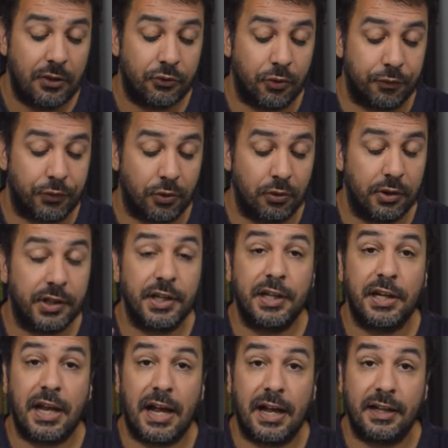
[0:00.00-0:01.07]
So if you're
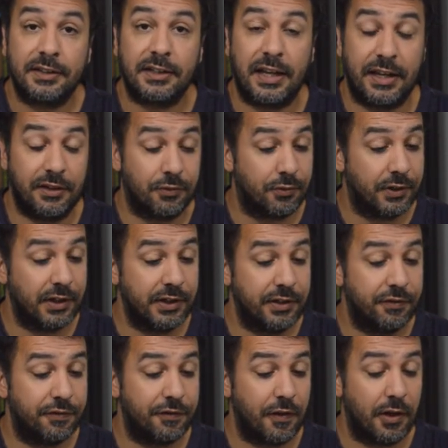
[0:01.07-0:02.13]
looking at a really
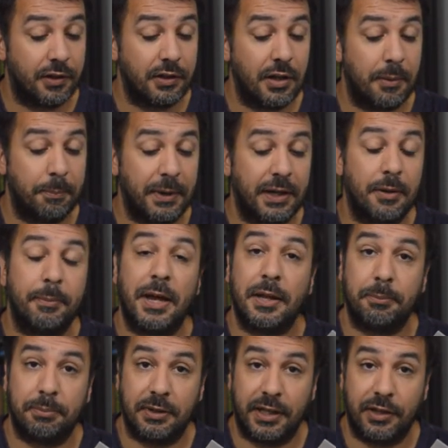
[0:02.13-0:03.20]
fun Mega
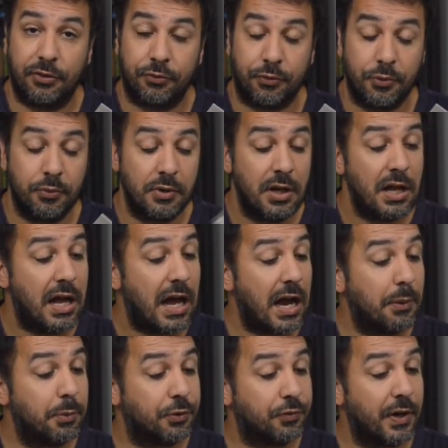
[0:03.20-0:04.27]
Man playthrough,
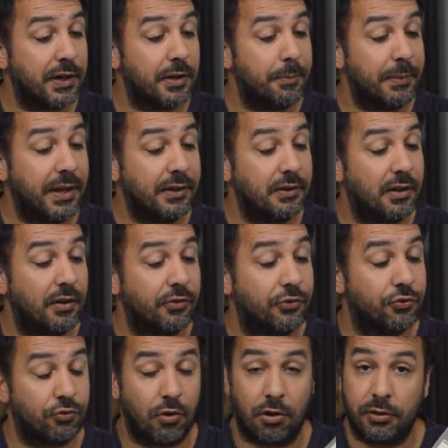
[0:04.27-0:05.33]
I would recommend
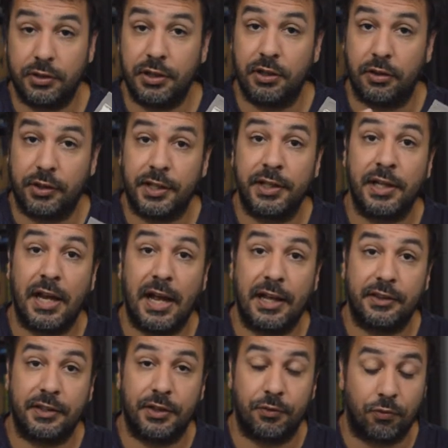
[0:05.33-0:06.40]
strongly looking
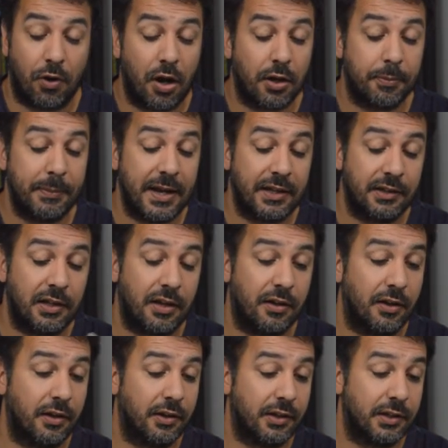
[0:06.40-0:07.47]
at the Rockman
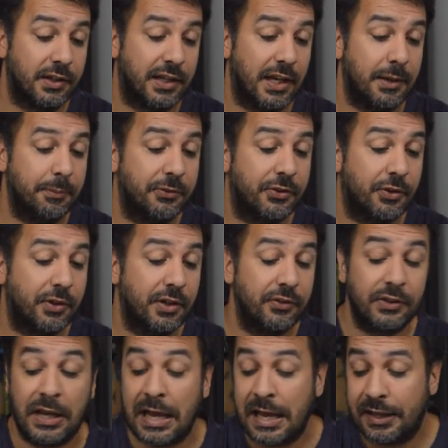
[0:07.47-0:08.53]
uh, game
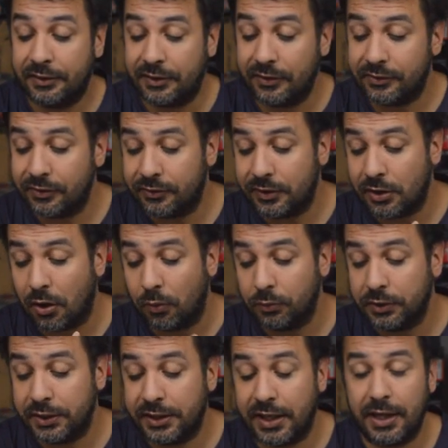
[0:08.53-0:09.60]
series. This is the
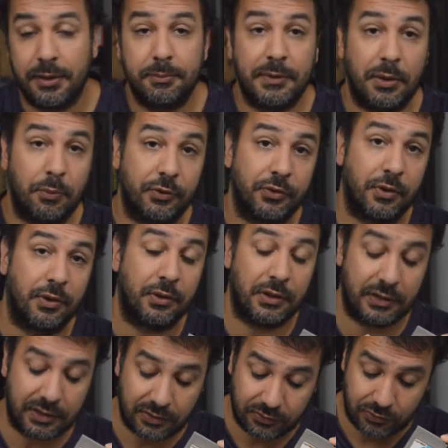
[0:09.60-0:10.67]
only game that was, uh,
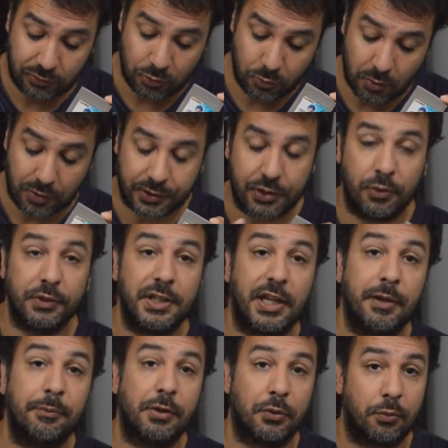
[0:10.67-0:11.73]
these two are the only
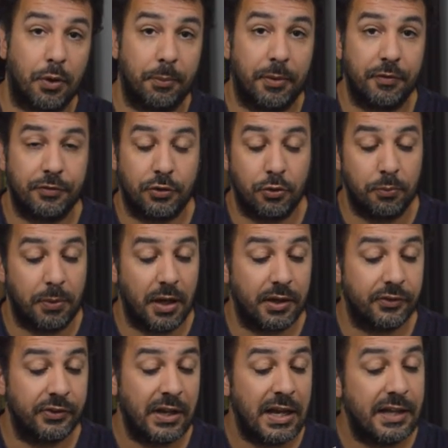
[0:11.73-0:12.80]
games that were above two
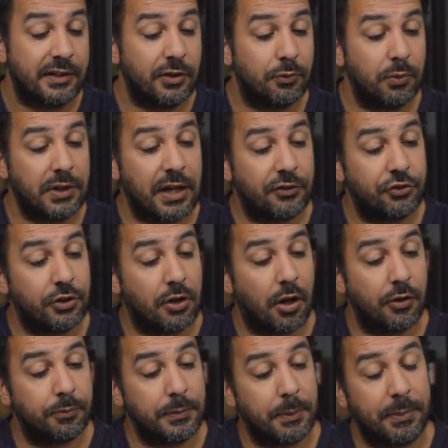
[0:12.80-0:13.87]
bucks. This one actually
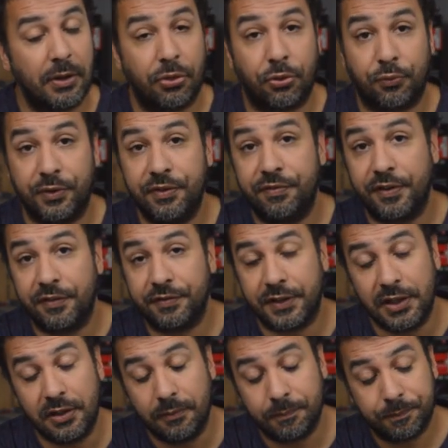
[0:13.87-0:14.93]
cost me about
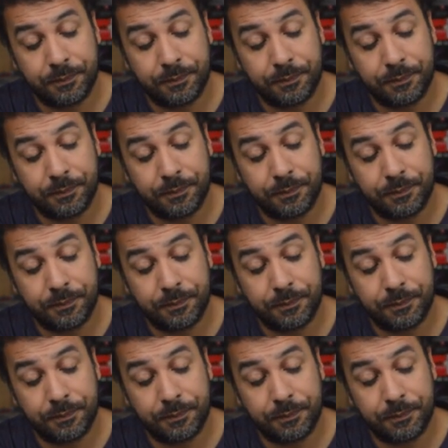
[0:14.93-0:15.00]
350.